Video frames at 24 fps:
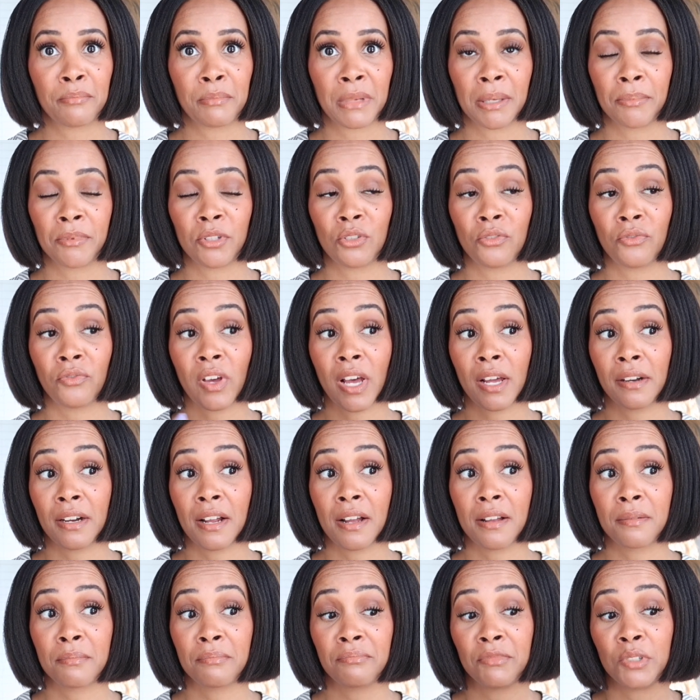Maybe you found
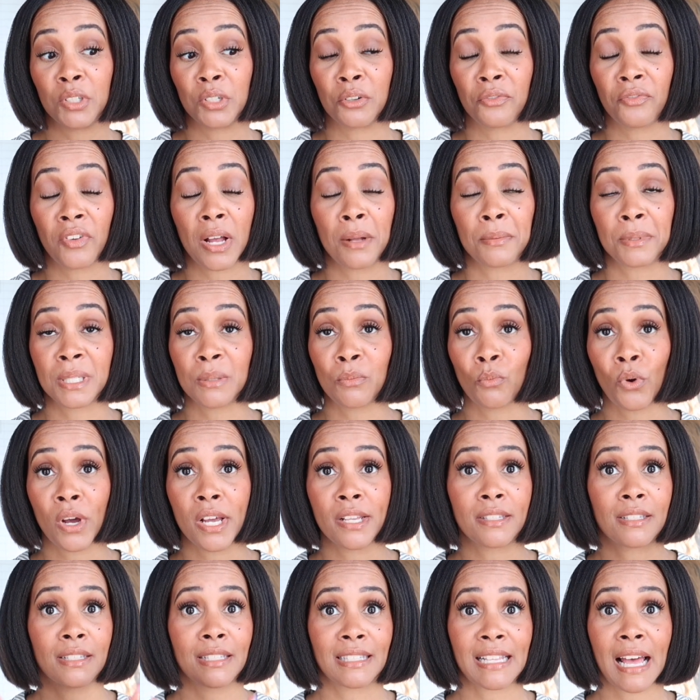out, you know, found some
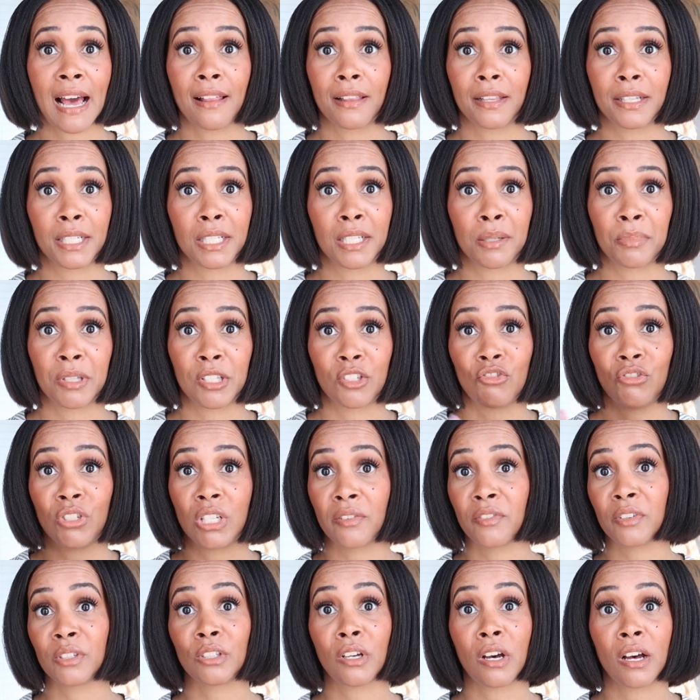ways to style it up that you
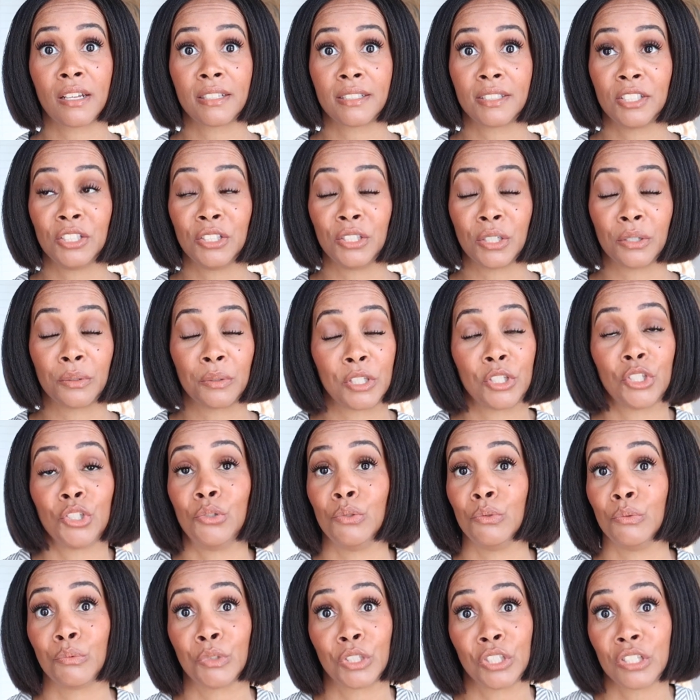never thought, you know, that
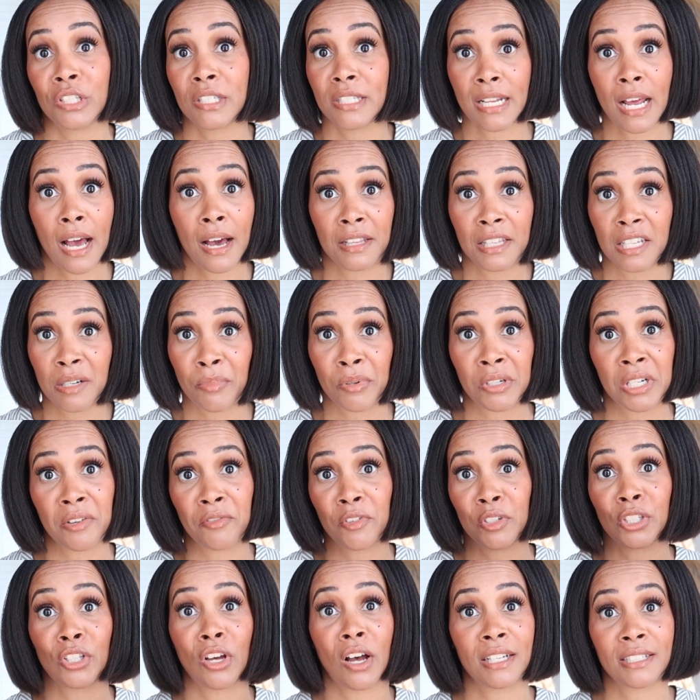you could style up or
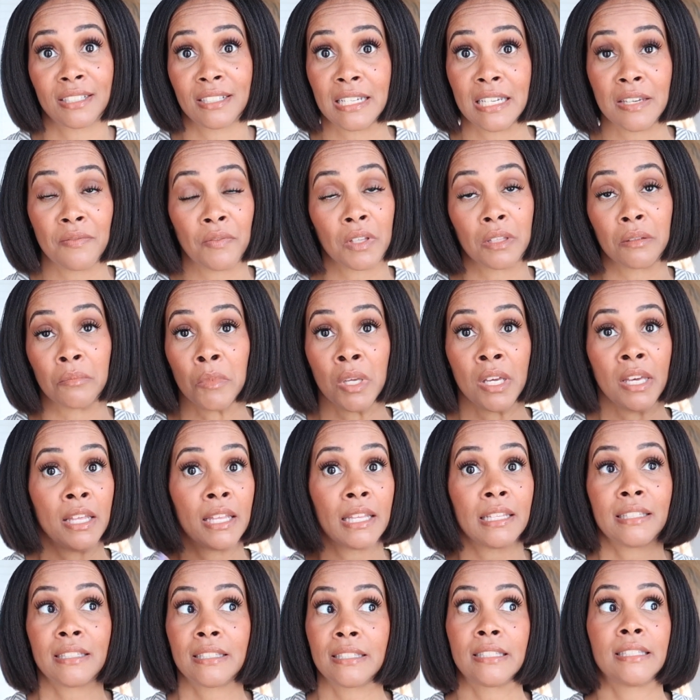never thought to even
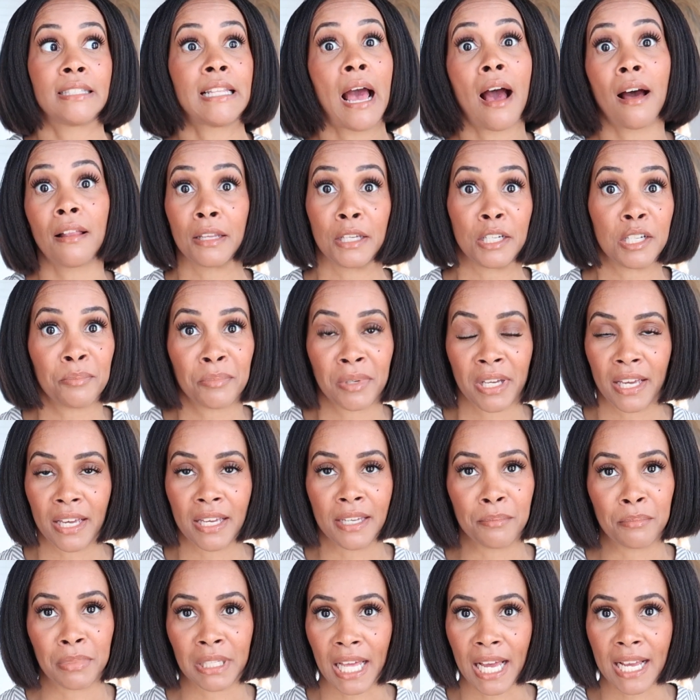style up
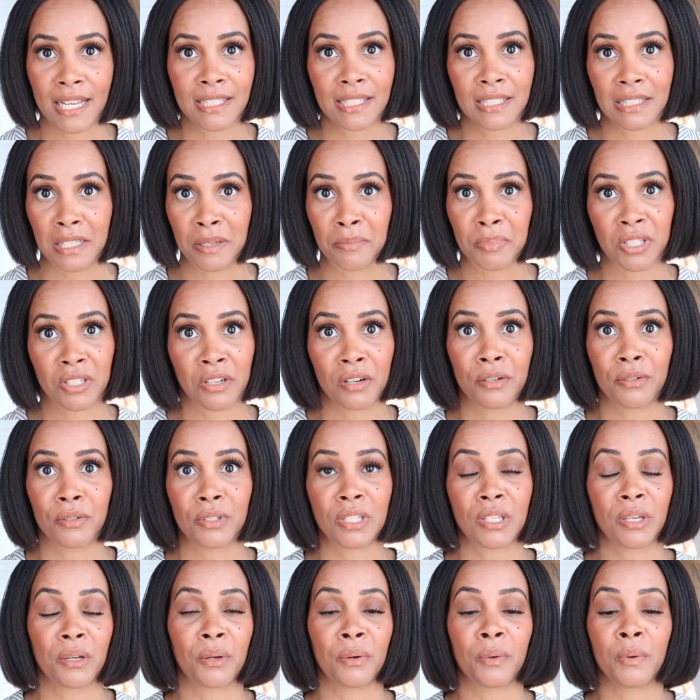a black slip skirt.
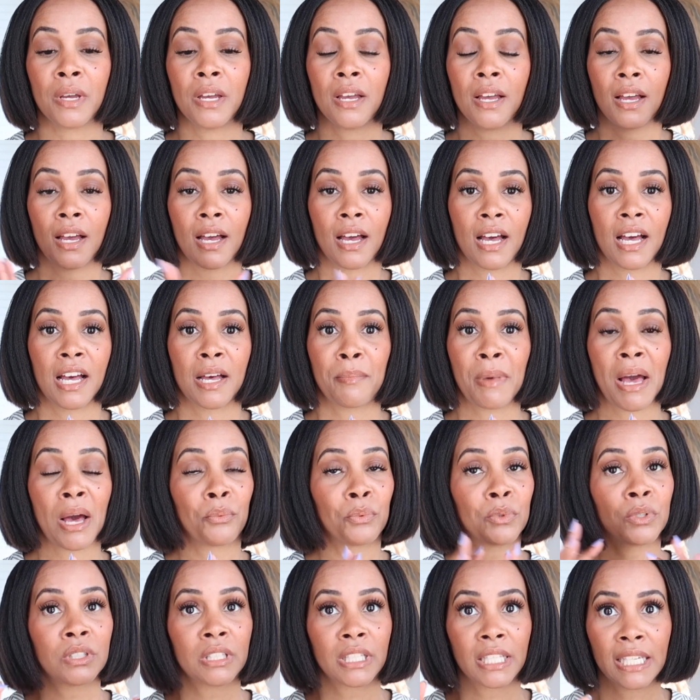So um, I
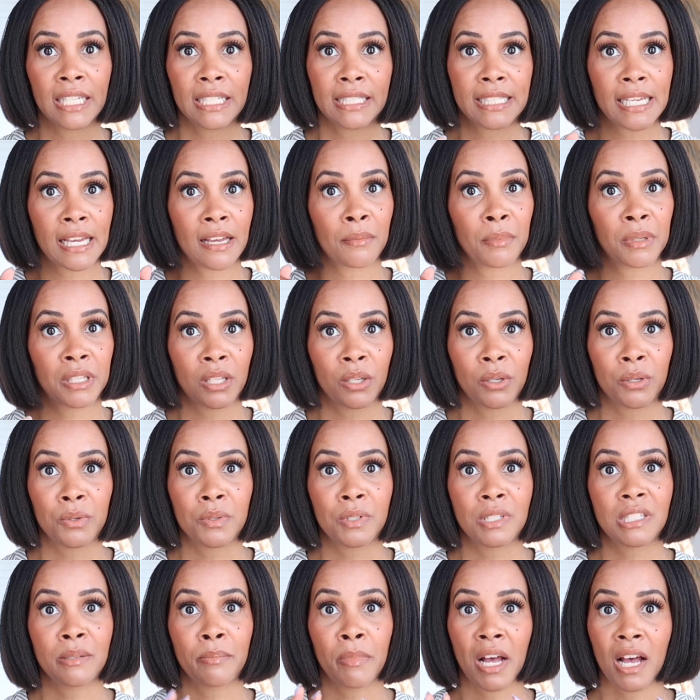will link down below
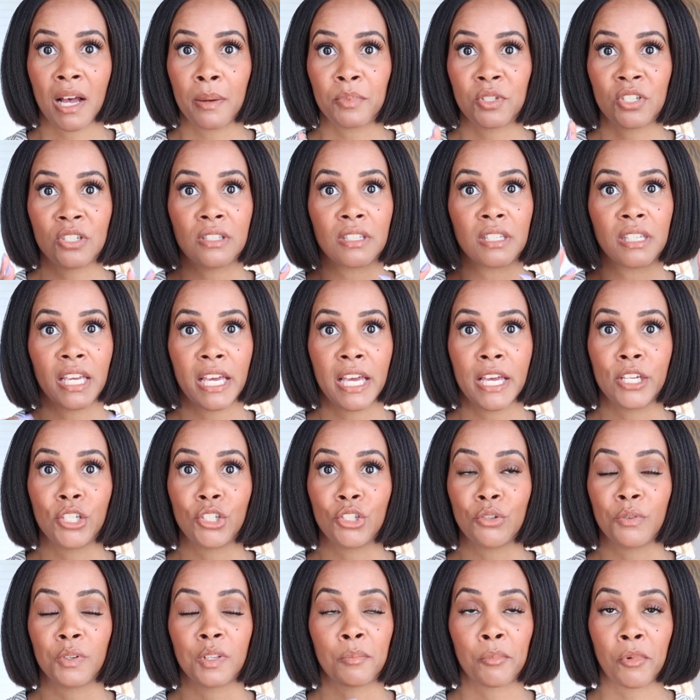some options in case
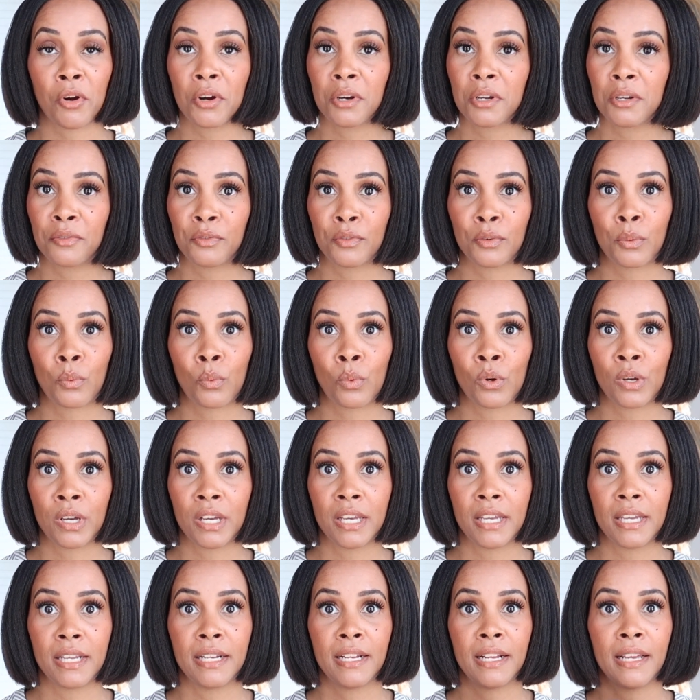you're in the market for
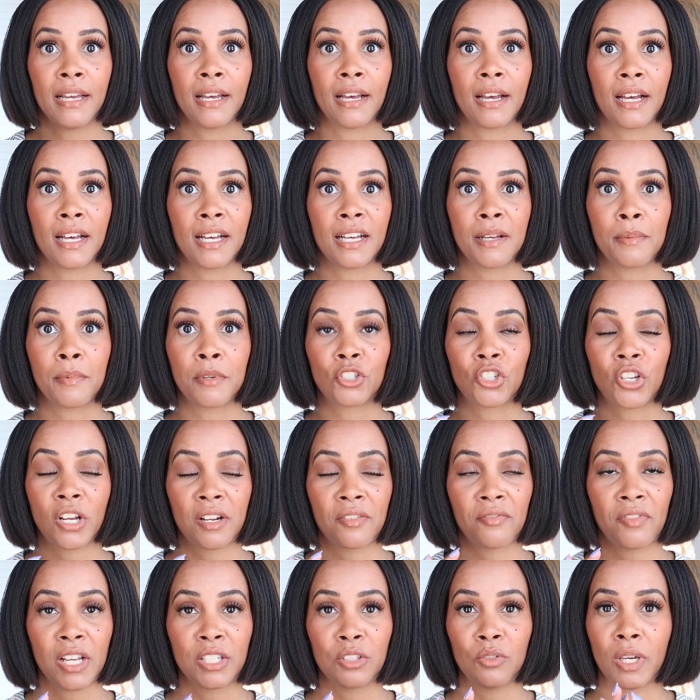one. Um, I'll try
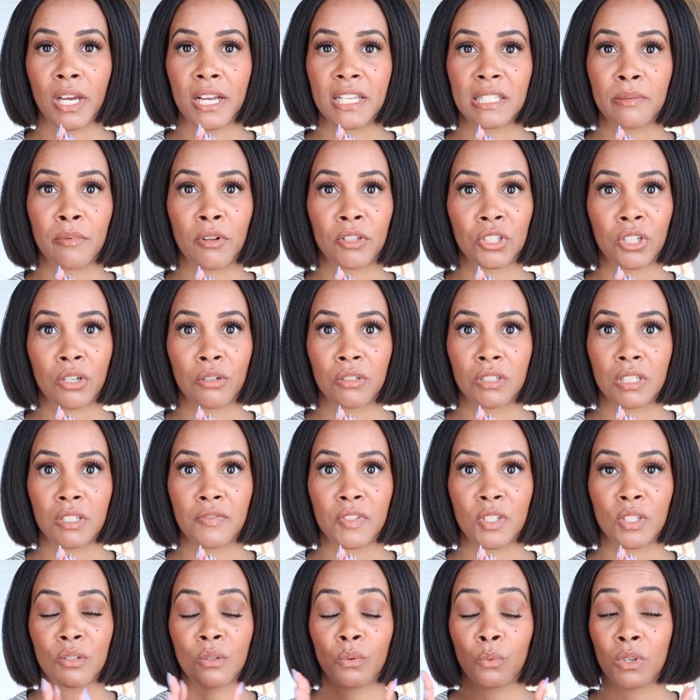to find you guys some
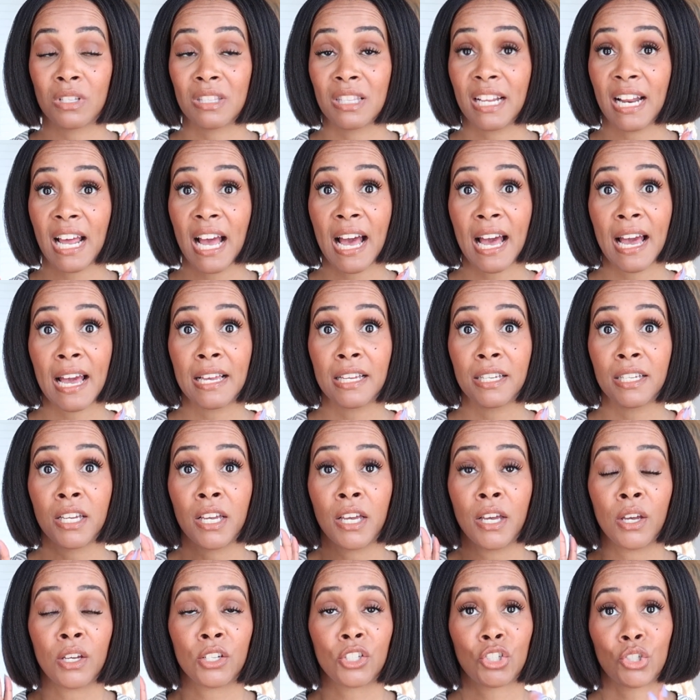alternatives to the one that I
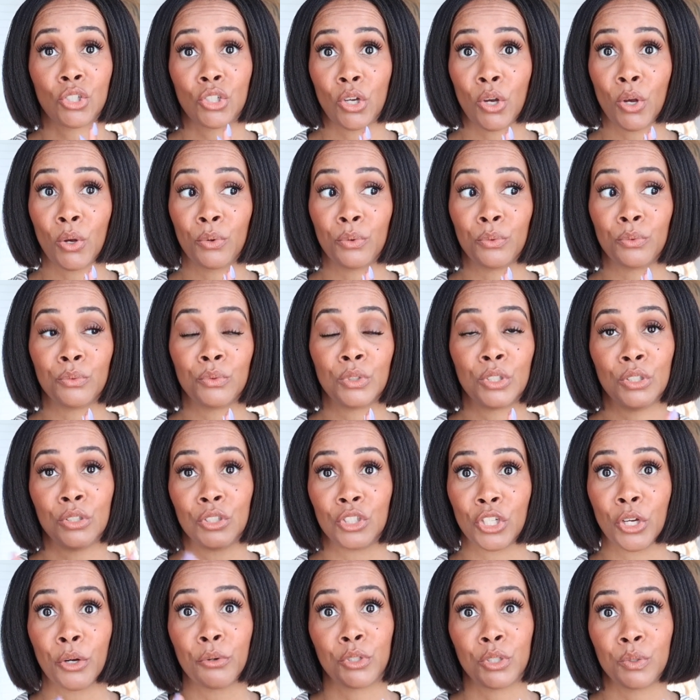showed,
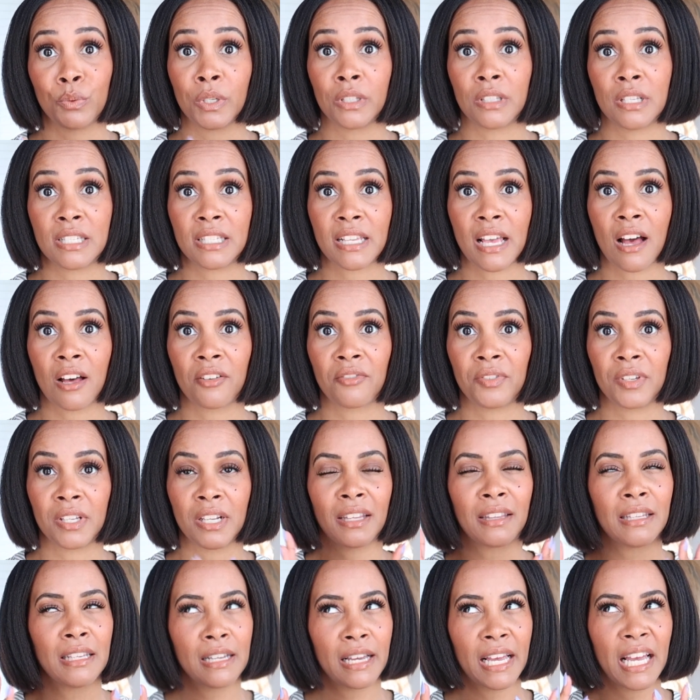showed you in this outfit. I
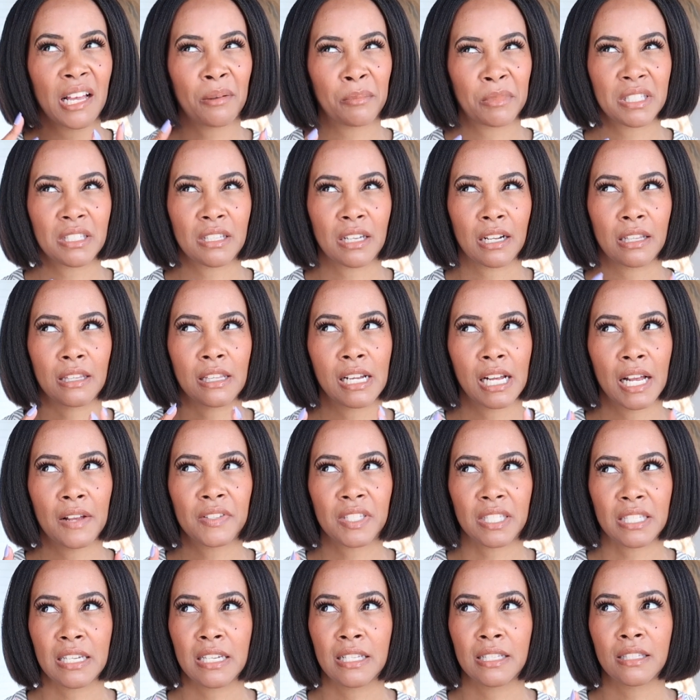think Amazon, I think I've
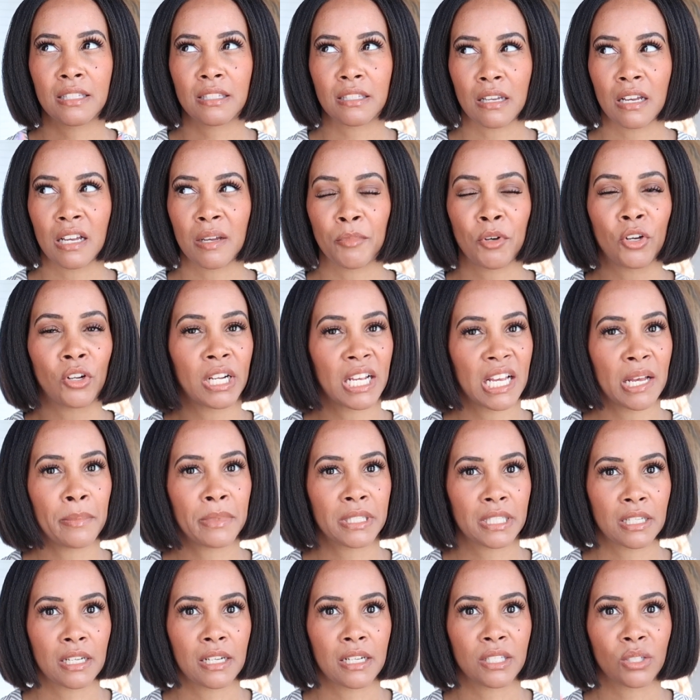seen some on
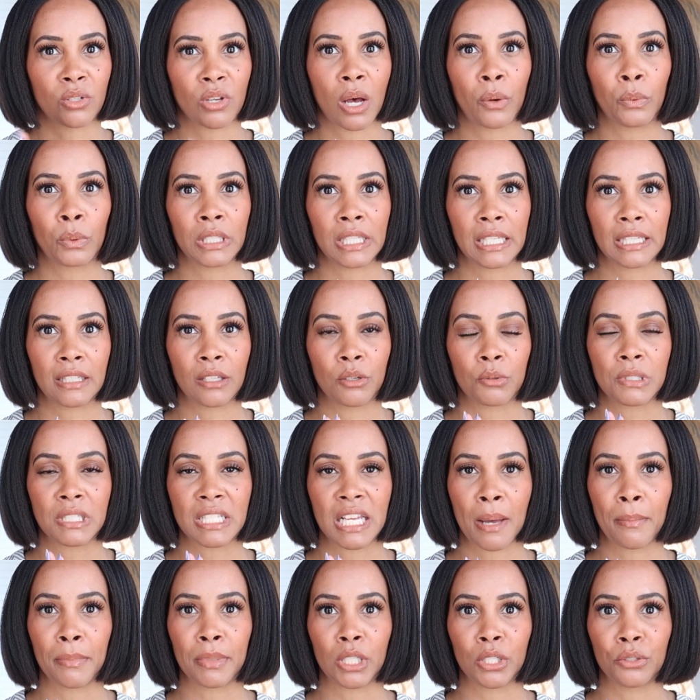Amazon, so I will link those
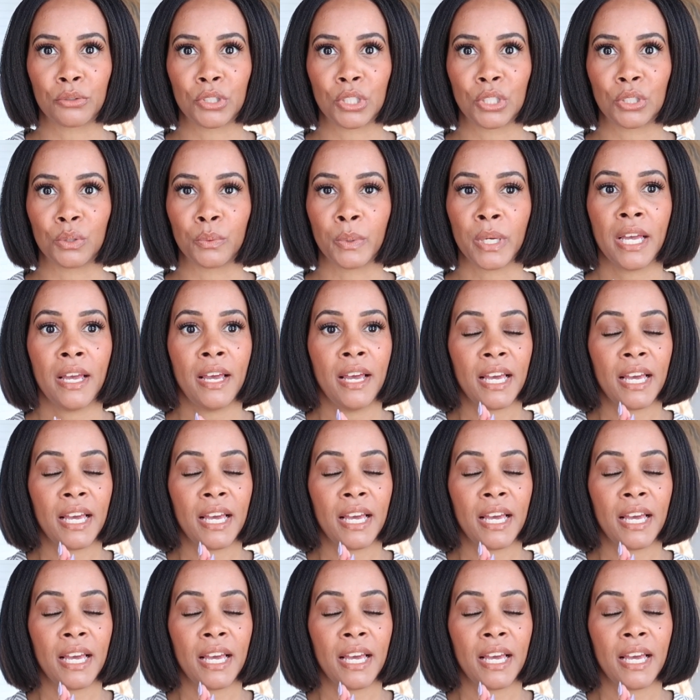down below too.